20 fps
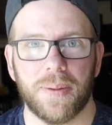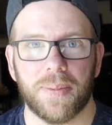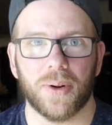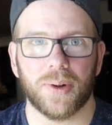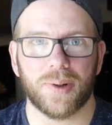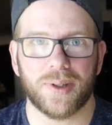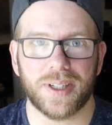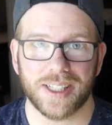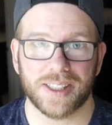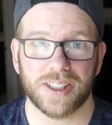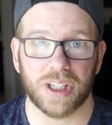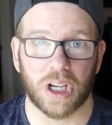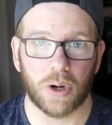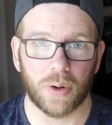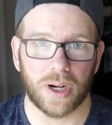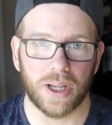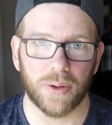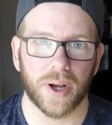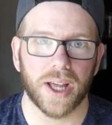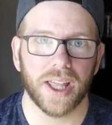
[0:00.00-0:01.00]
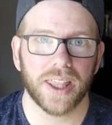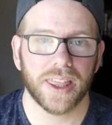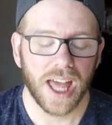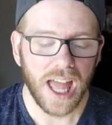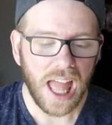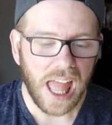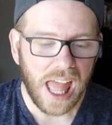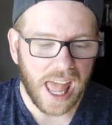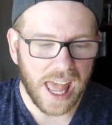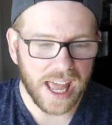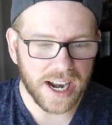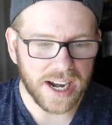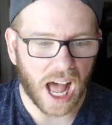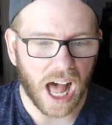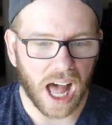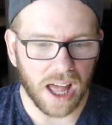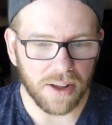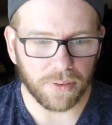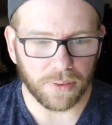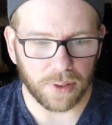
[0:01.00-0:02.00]
people disagree with. And
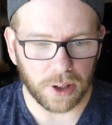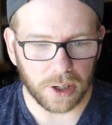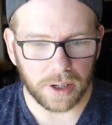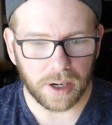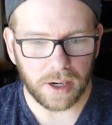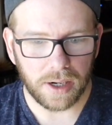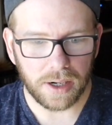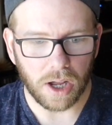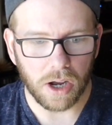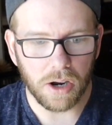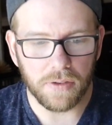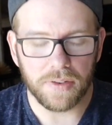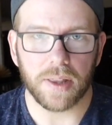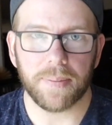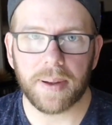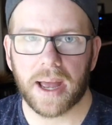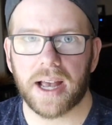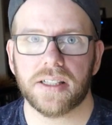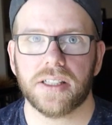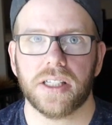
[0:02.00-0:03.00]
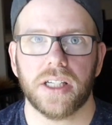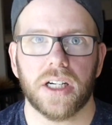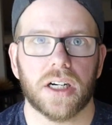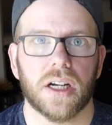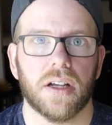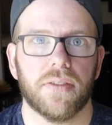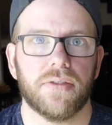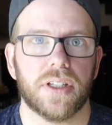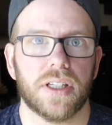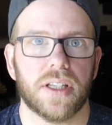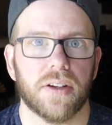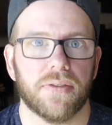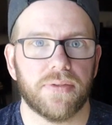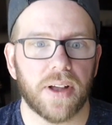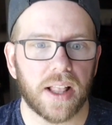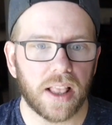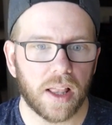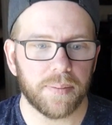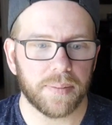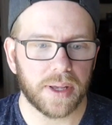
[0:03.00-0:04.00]
I've learned over the past year of
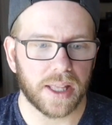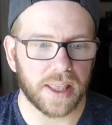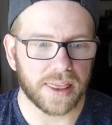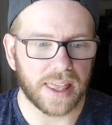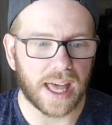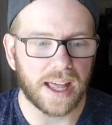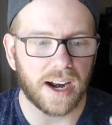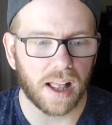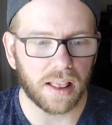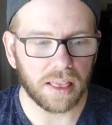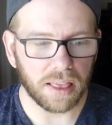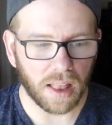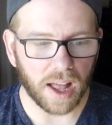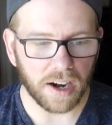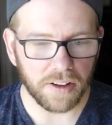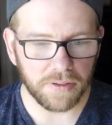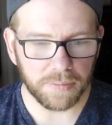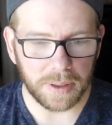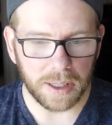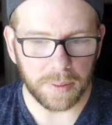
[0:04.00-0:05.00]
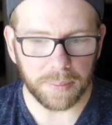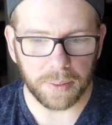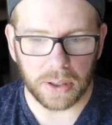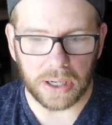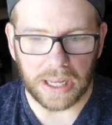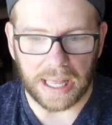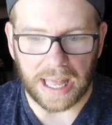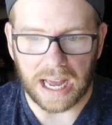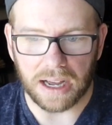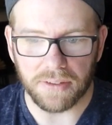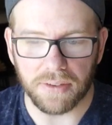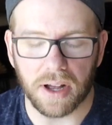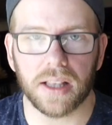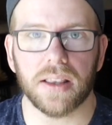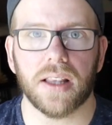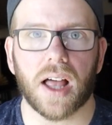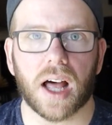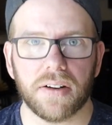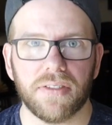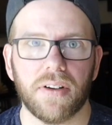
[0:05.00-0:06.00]
development that a lot of people have a
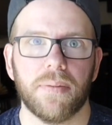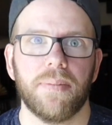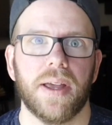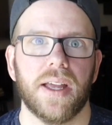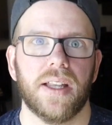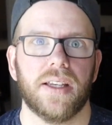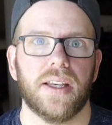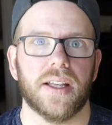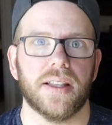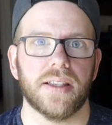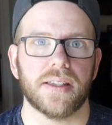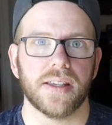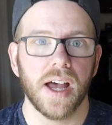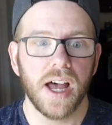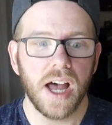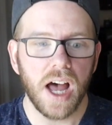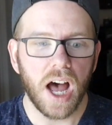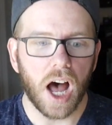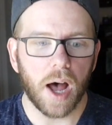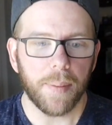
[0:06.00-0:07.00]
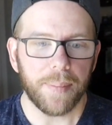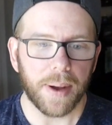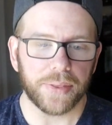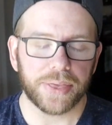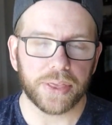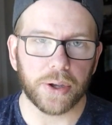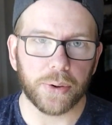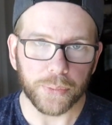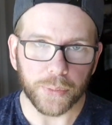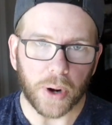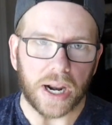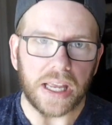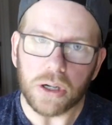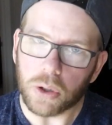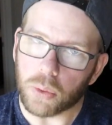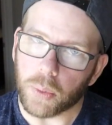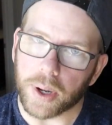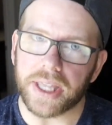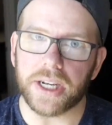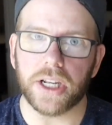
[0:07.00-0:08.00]
lot of opinions about the
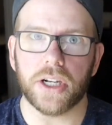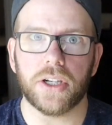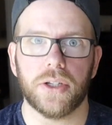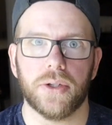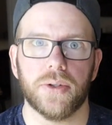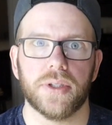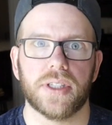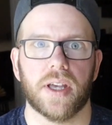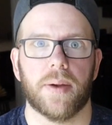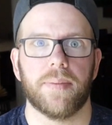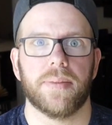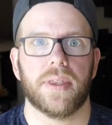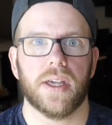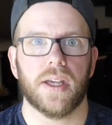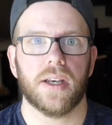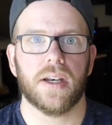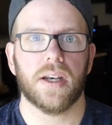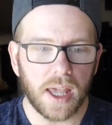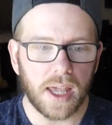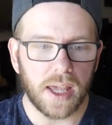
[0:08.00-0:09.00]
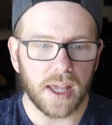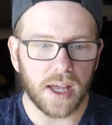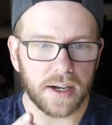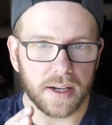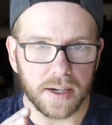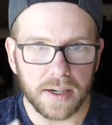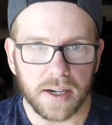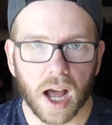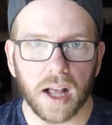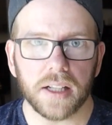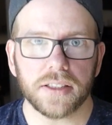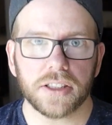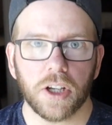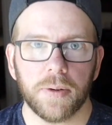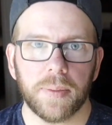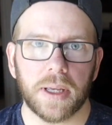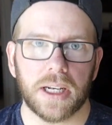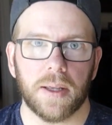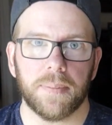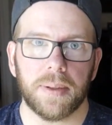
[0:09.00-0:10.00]
right way to do something. And not
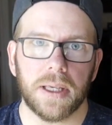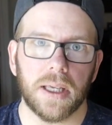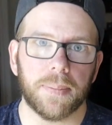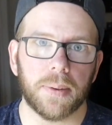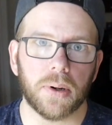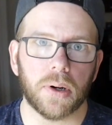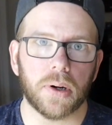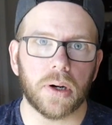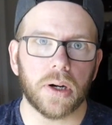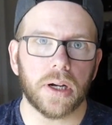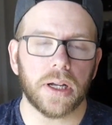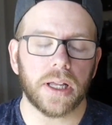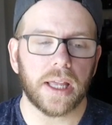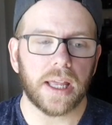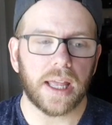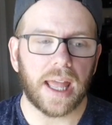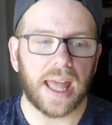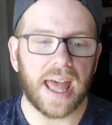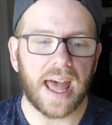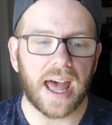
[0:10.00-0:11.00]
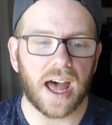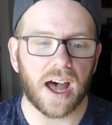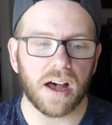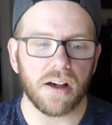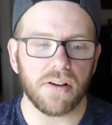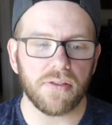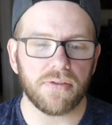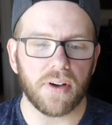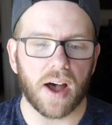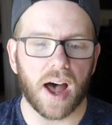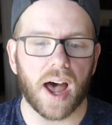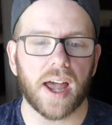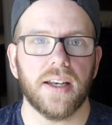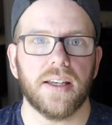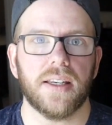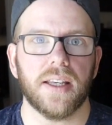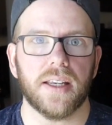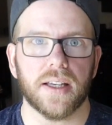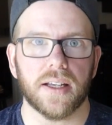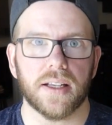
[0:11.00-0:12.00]
so many people have
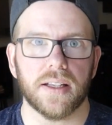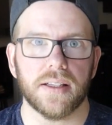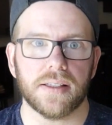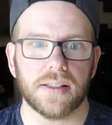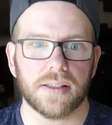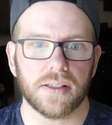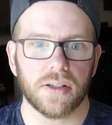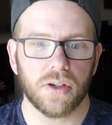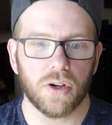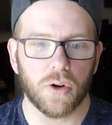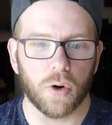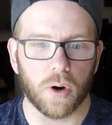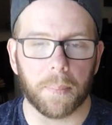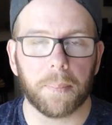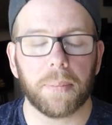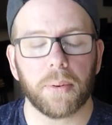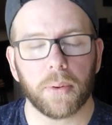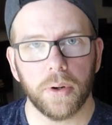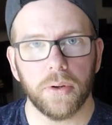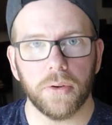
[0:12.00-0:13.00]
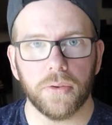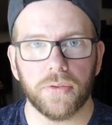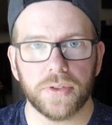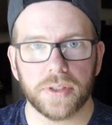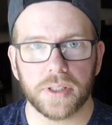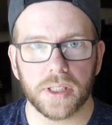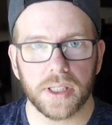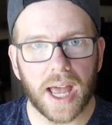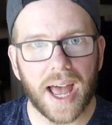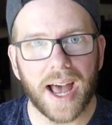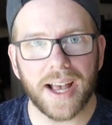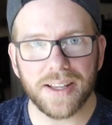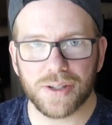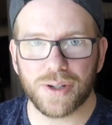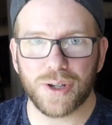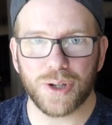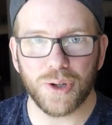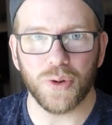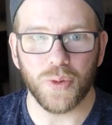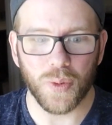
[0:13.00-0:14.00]
ideas or proofs as
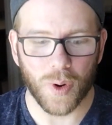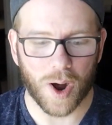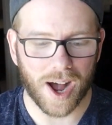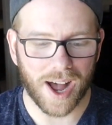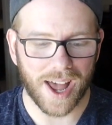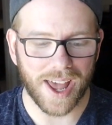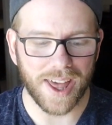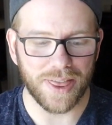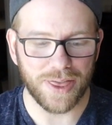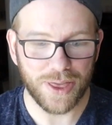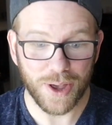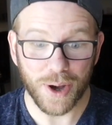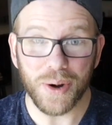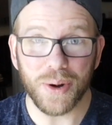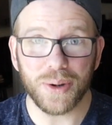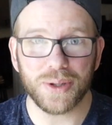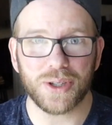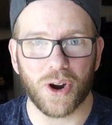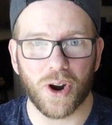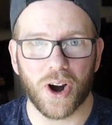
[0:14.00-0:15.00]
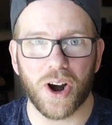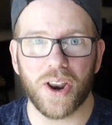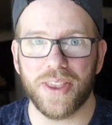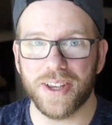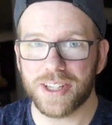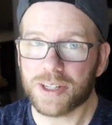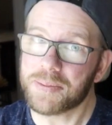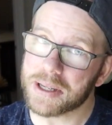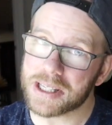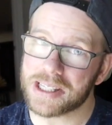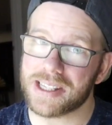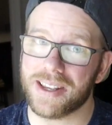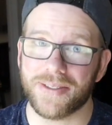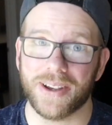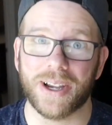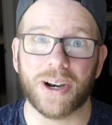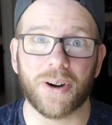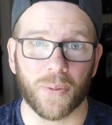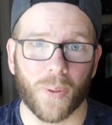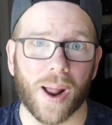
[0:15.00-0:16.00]
to why those are the
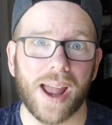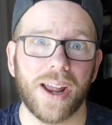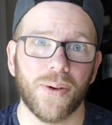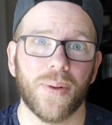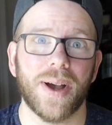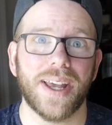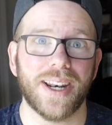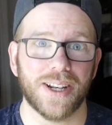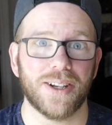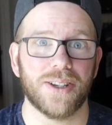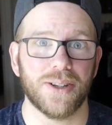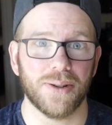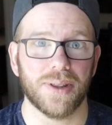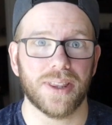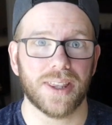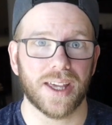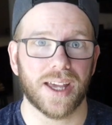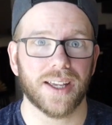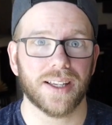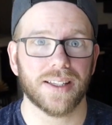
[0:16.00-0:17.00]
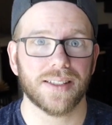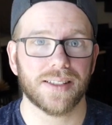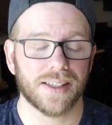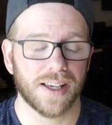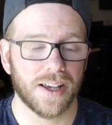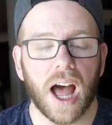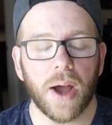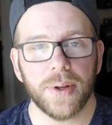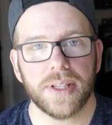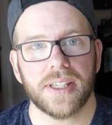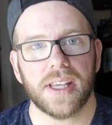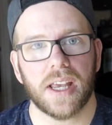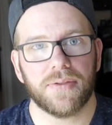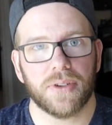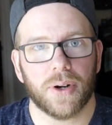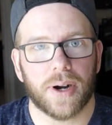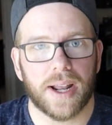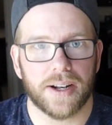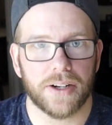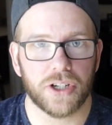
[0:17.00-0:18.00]
specific right way to do things. I would say
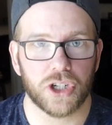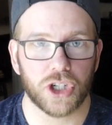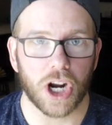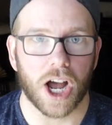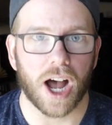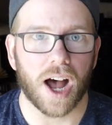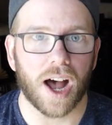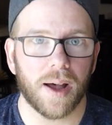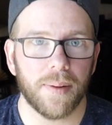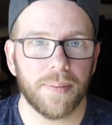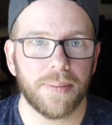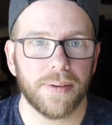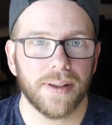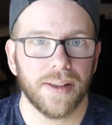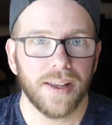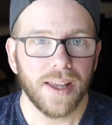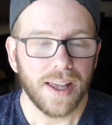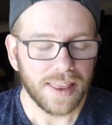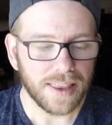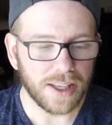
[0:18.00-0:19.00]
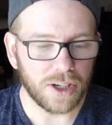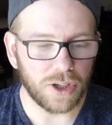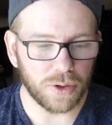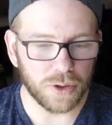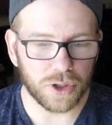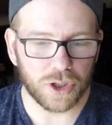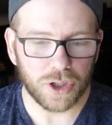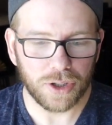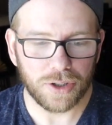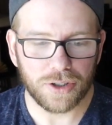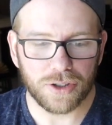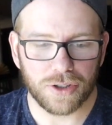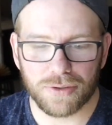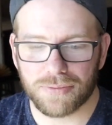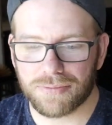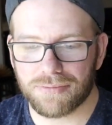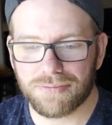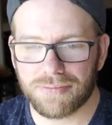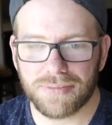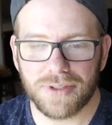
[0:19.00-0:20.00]
if you're at a job, then you should
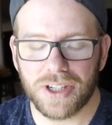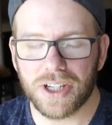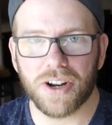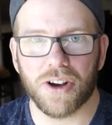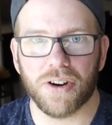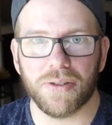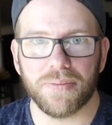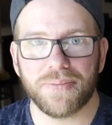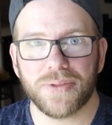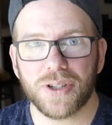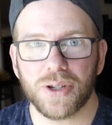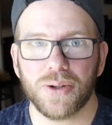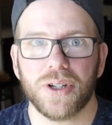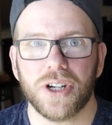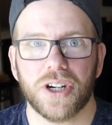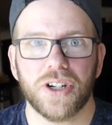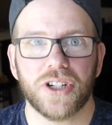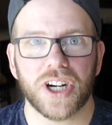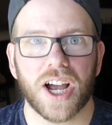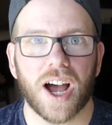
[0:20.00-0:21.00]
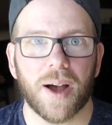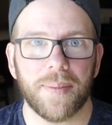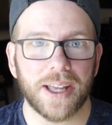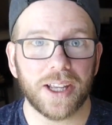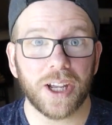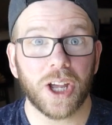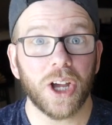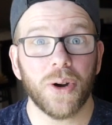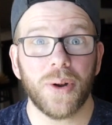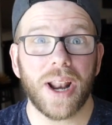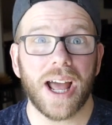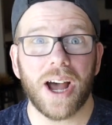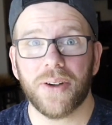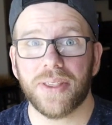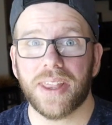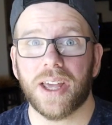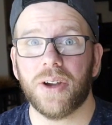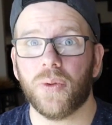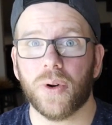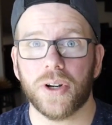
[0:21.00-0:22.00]
you know, do your job and code how
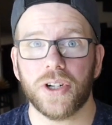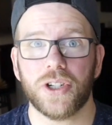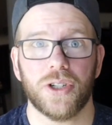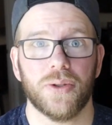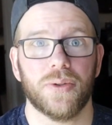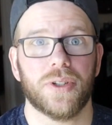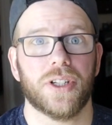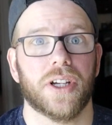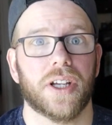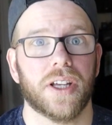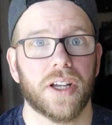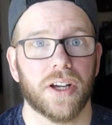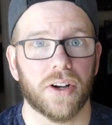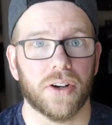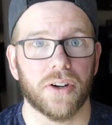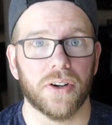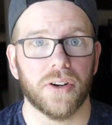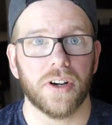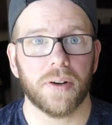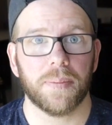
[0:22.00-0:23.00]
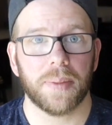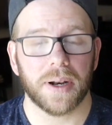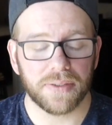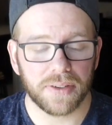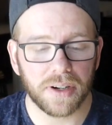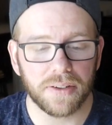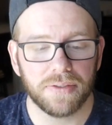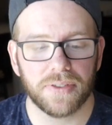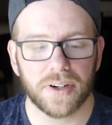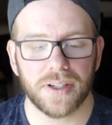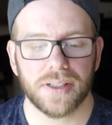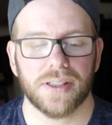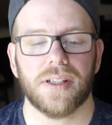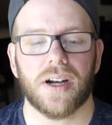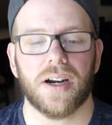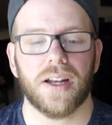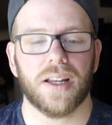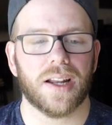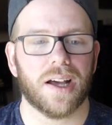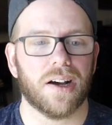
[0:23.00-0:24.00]
they want you to code. But if you're first
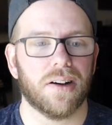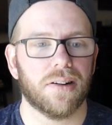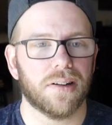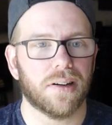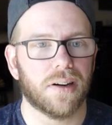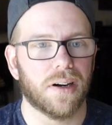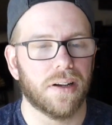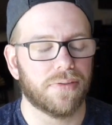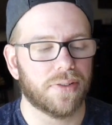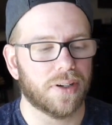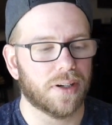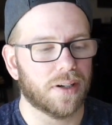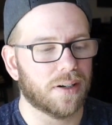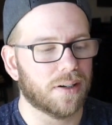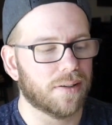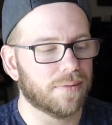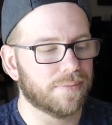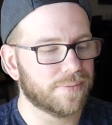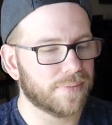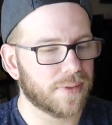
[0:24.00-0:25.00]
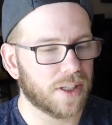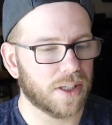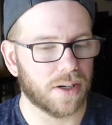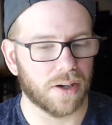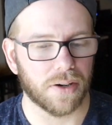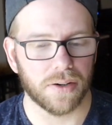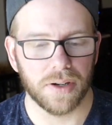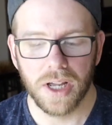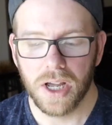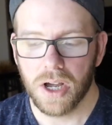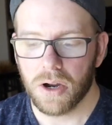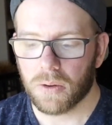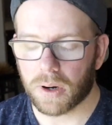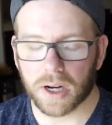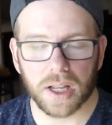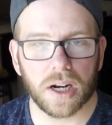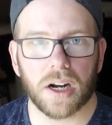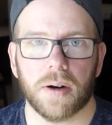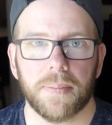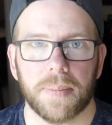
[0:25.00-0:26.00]
starting out, or if you're, you know,
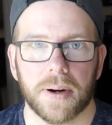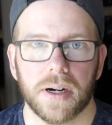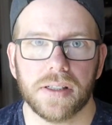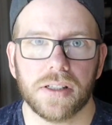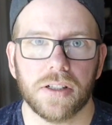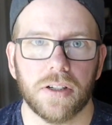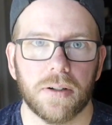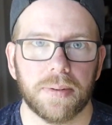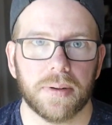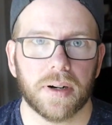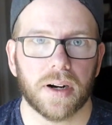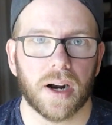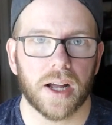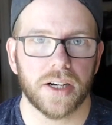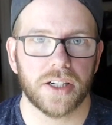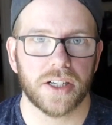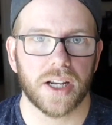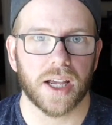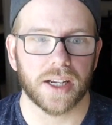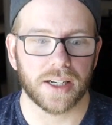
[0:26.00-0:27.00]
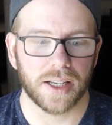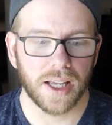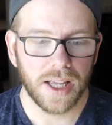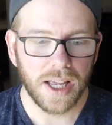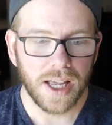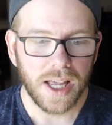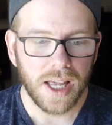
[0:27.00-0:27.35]
working on a personal project,